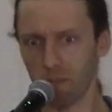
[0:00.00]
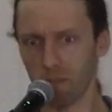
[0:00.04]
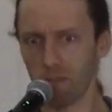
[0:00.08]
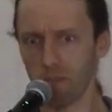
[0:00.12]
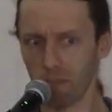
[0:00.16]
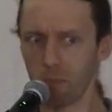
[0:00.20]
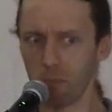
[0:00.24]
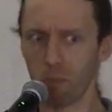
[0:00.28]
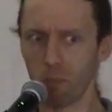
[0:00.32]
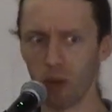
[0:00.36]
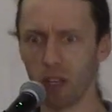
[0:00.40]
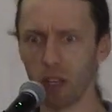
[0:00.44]

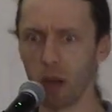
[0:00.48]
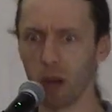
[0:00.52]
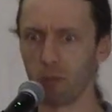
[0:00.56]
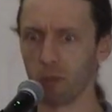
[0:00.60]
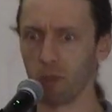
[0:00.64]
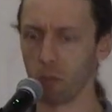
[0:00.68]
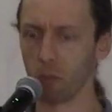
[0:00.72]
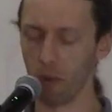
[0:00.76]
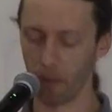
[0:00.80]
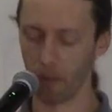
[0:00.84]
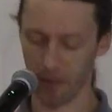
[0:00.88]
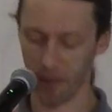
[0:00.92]
pretty
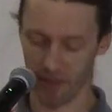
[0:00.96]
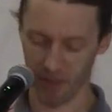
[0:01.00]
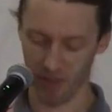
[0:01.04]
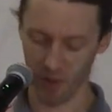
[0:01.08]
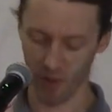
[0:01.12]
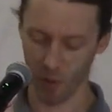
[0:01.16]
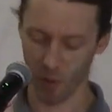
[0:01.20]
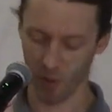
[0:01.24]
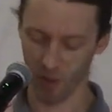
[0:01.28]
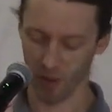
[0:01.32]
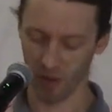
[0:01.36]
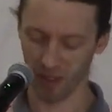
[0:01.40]
comfortable with this
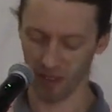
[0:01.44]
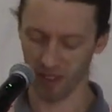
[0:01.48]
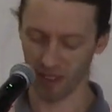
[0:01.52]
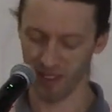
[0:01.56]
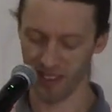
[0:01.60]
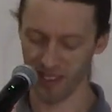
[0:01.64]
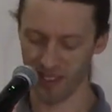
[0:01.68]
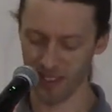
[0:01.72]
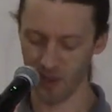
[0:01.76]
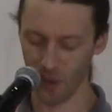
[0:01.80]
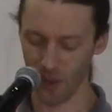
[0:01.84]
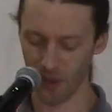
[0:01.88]

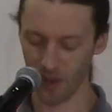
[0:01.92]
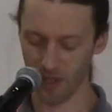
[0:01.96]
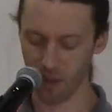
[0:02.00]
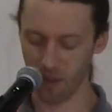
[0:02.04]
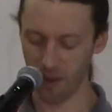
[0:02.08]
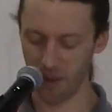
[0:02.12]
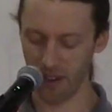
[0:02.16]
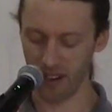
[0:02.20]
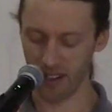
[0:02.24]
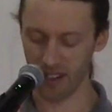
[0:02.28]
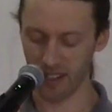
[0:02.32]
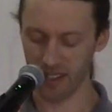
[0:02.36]
whole
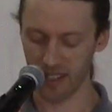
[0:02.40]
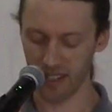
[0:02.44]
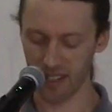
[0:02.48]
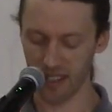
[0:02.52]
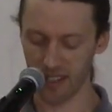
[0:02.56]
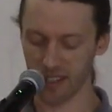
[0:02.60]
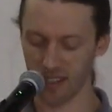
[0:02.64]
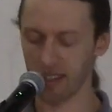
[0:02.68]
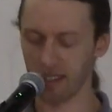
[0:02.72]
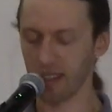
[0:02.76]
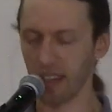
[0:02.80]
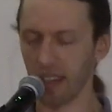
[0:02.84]
experience.
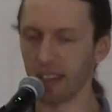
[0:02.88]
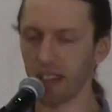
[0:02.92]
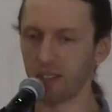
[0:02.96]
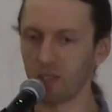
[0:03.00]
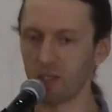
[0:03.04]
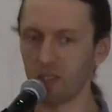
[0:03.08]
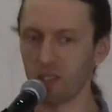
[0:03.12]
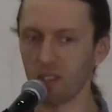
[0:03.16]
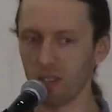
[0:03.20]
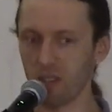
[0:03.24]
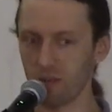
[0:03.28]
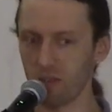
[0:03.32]
He's
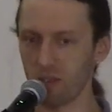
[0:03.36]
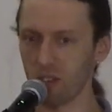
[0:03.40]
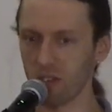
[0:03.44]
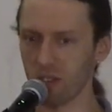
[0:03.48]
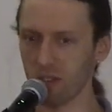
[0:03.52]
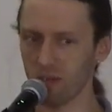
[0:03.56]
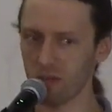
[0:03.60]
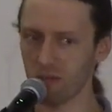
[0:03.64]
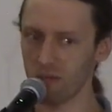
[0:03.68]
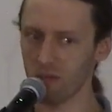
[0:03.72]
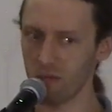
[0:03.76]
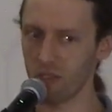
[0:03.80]
like, just
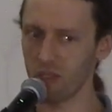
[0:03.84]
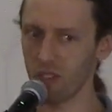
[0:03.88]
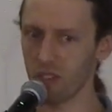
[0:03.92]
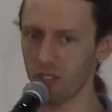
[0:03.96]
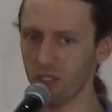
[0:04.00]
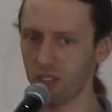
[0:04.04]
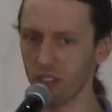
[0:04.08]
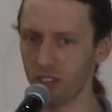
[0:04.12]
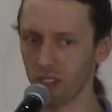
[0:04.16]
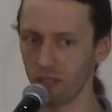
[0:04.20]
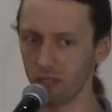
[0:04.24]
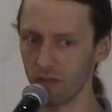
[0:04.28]

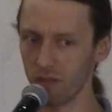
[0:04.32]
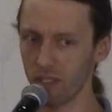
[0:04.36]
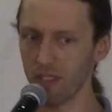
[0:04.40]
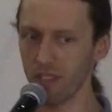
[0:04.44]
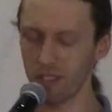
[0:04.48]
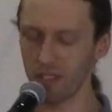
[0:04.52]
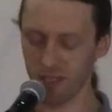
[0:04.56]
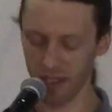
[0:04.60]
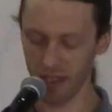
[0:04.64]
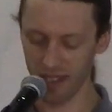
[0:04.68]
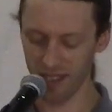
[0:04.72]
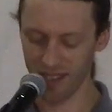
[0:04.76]
chill.
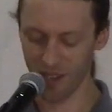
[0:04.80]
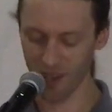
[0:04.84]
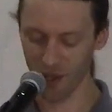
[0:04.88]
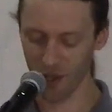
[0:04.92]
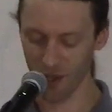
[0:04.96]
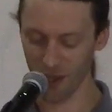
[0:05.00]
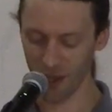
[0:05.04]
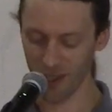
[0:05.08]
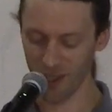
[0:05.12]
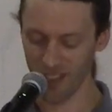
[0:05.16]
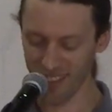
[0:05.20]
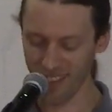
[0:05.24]
It's all
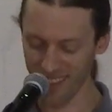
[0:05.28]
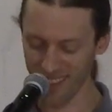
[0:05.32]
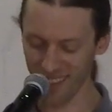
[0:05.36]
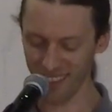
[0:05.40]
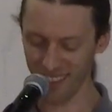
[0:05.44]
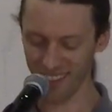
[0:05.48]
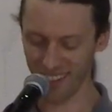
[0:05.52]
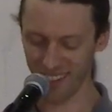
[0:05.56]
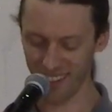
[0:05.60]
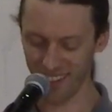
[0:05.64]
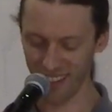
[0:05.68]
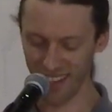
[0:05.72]
good. It's all
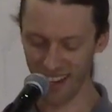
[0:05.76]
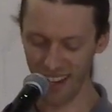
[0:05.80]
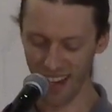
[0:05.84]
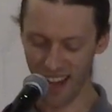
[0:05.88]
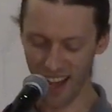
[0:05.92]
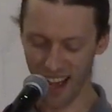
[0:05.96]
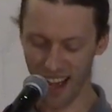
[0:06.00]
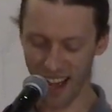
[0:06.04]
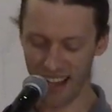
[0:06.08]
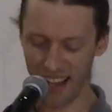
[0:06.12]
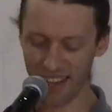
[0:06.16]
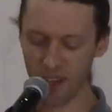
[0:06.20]
good.
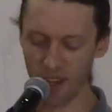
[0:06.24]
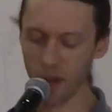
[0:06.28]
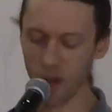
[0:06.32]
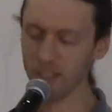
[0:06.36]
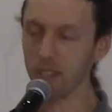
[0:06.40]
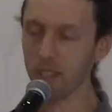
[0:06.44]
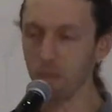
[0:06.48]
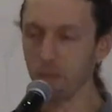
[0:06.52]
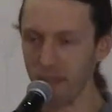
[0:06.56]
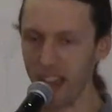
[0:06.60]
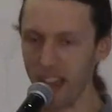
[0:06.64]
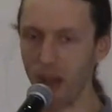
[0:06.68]
He
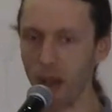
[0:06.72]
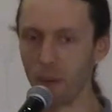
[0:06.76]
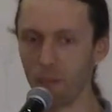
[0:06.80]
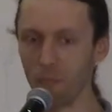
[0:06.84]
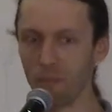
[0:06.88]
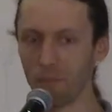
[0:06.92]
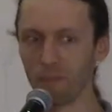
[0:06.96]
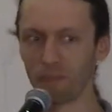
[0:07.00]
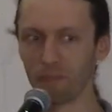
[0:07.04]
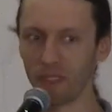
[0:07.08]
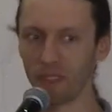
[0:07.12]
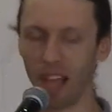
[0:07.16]
talks them down
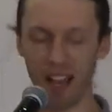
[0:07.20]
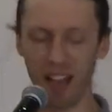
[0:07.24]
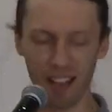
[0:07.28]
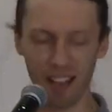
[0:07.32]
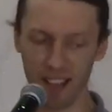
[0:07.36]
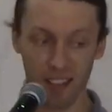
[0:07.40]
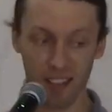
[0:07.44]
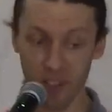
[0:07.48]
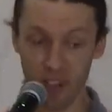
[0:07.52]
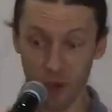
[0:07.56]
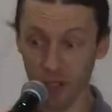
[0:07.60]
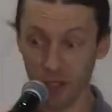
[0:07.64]

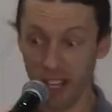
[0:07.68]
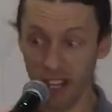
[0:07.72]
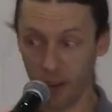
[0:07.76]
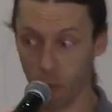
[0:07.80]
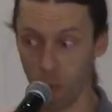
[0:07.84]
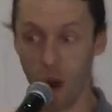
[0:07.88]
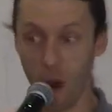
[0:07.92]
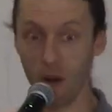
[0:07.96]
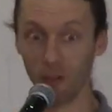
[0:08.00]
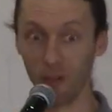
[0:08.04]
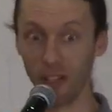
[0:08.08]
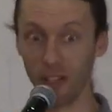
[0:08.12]
because they're like
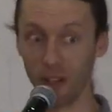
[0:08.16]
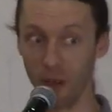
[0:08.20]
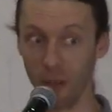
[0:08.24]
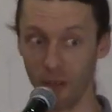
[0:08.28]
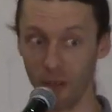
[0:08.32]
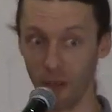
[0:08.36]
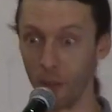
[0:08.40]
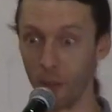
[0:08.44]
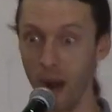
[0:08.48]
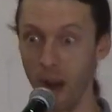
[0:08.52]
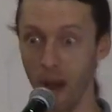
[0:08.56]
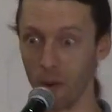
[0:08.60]
groveling on
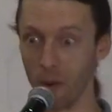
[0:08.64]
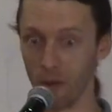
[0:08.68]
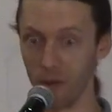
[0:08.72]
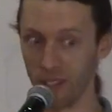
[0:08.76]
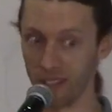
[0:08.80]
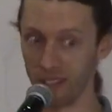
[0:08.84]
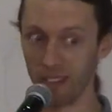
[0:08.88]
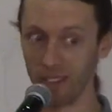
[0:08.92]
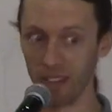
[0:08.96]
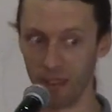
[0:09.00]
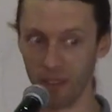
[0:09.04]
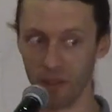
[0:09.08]
the ground.
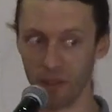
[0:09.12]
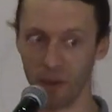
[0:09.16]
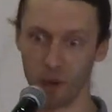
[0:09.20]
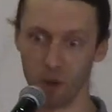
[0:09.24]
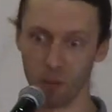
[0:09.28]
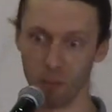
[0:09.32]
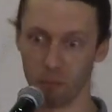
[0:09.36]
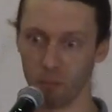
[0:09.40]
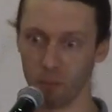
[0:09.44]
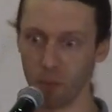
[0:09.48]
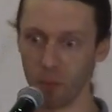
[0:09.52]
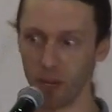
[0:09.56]

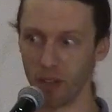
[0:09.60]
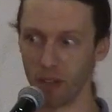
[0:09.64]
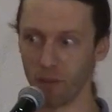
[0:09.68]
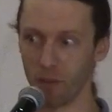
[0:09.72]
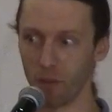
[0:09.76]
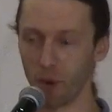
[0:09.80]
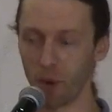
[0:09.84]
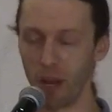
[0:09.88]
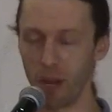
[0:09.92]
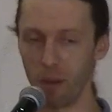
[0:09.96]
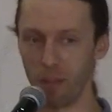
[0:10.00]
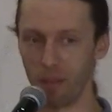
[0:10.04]
They're pretty
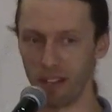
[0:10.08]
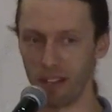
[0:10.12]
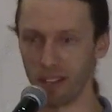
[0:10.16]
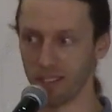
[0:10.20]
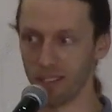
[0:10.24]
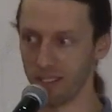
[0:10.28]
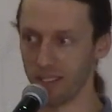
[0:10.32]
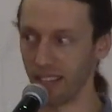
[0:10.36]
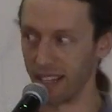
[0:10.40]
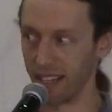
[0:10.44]
afraid because